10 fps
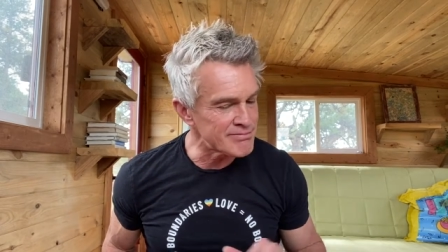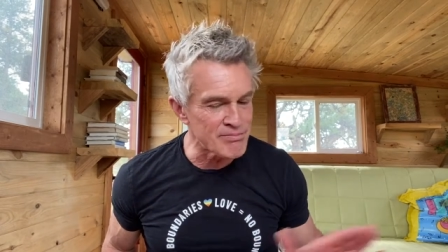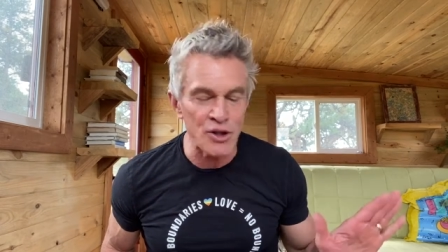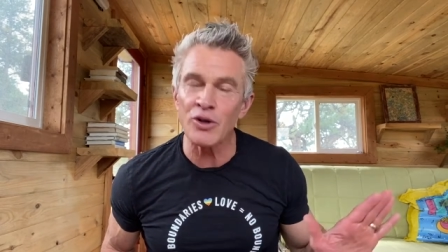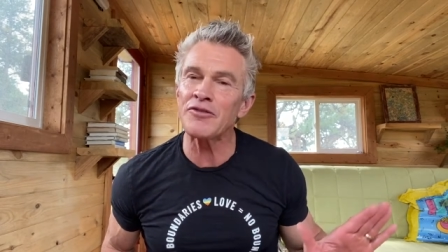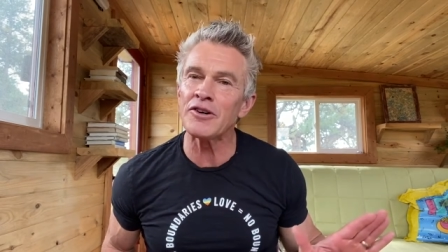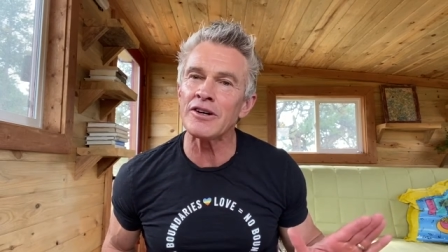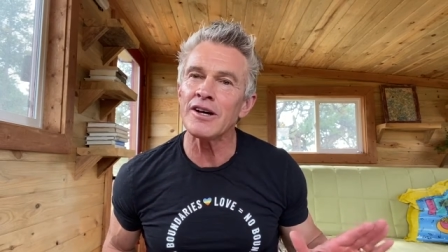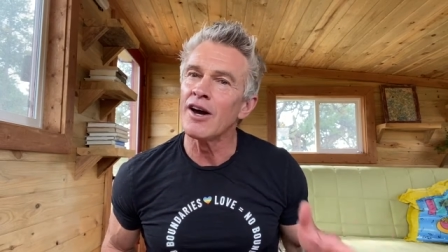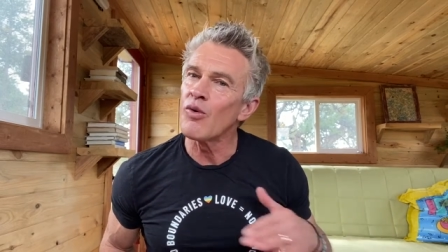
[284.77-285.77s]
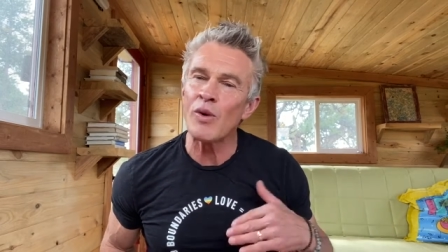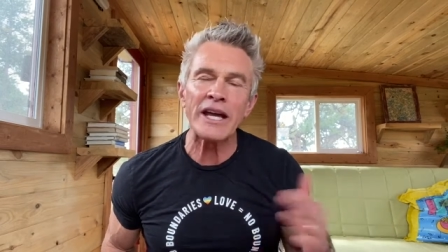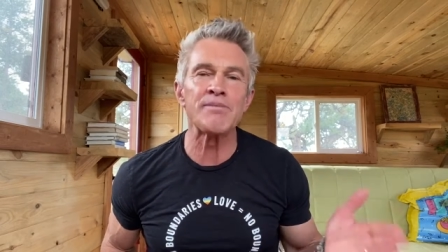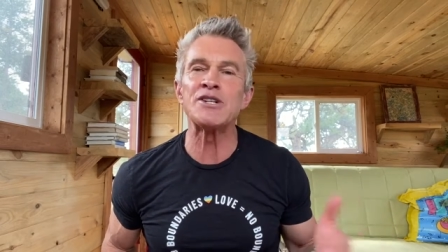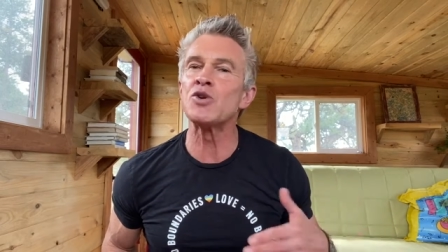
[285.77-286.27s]
Beautiful. We
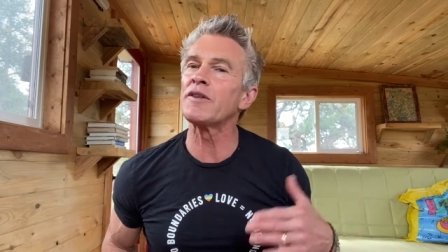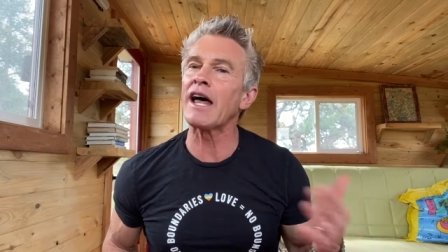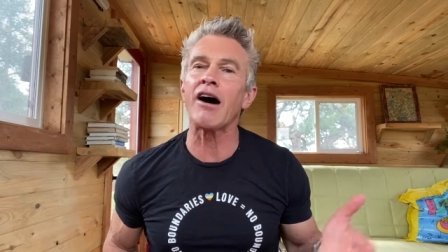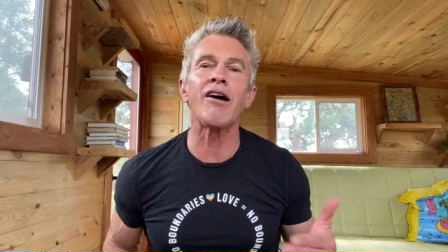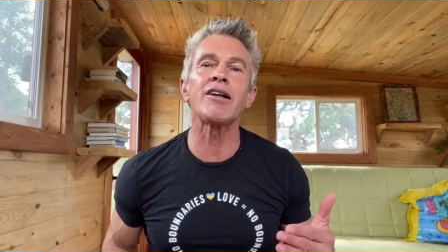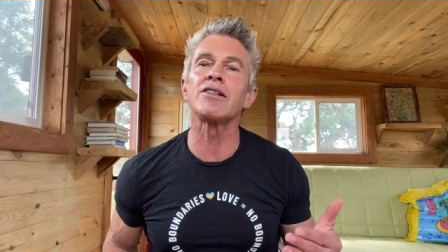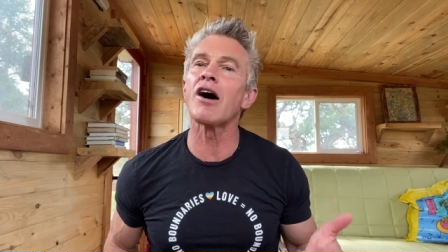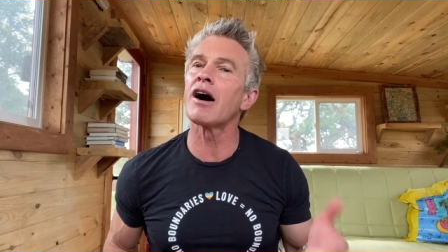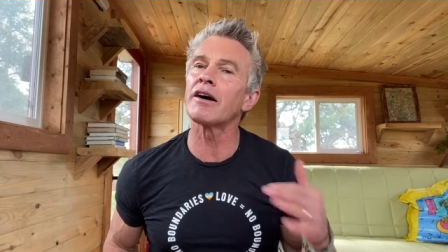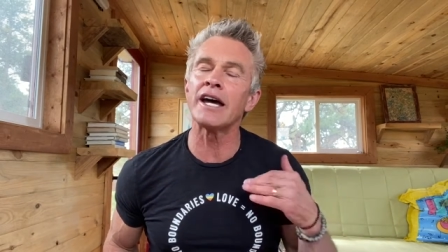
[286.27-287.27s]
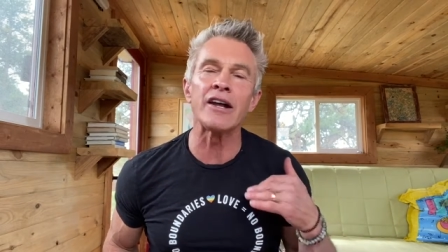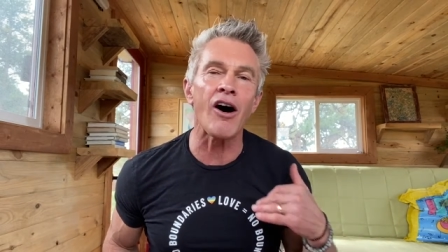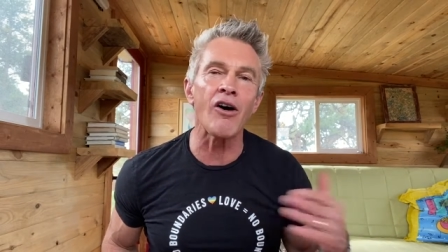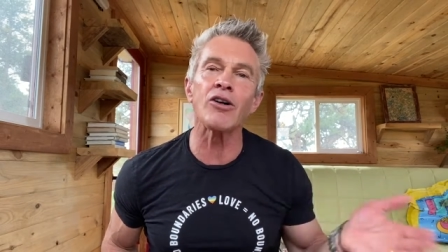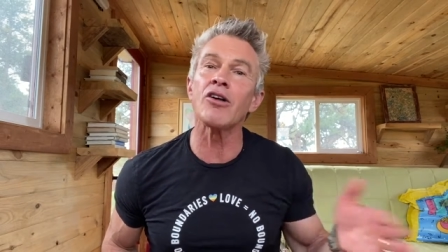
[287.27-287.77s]
can be doing that all
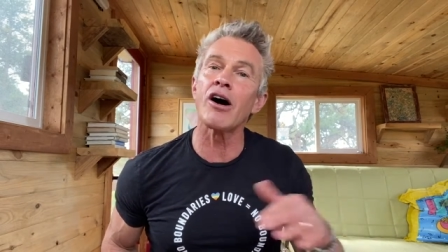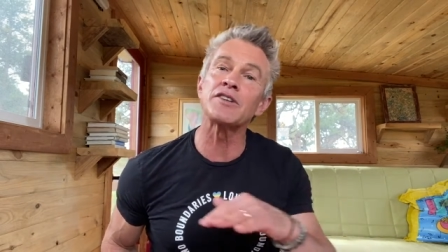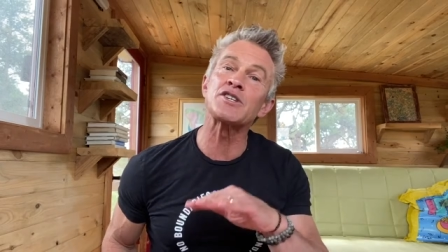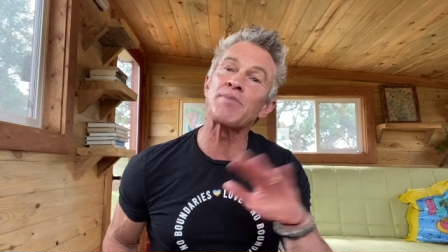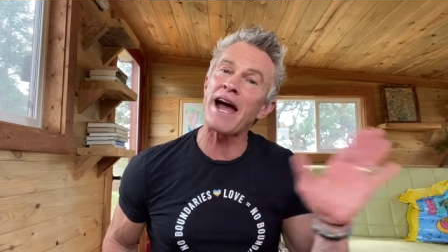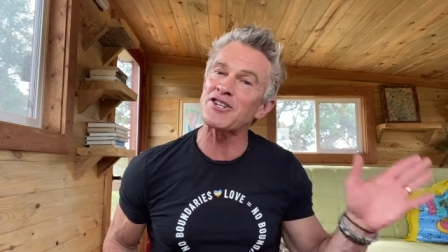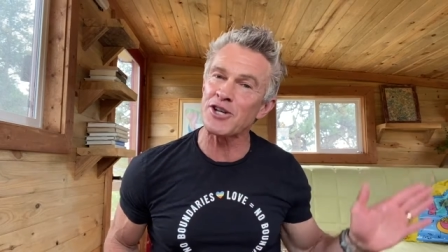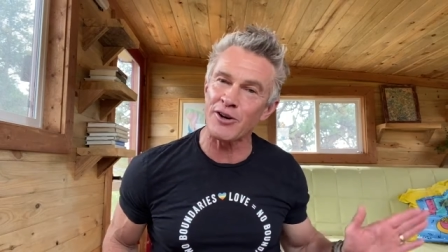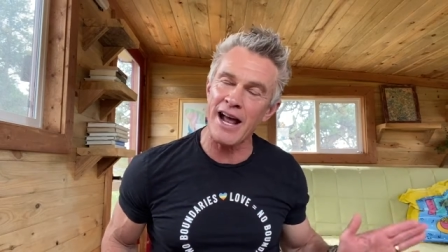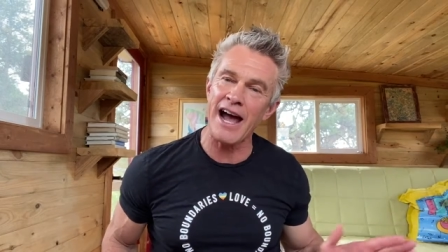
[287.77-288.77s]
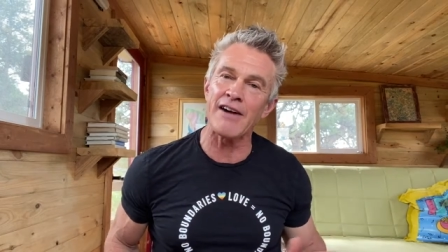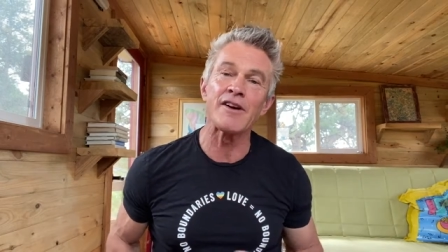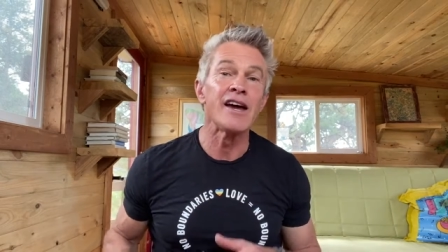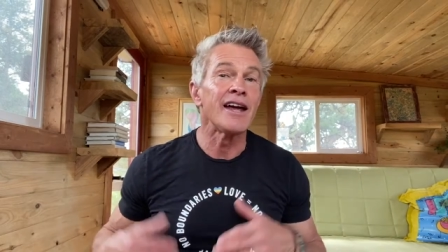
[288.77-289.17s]
along this past year and a half.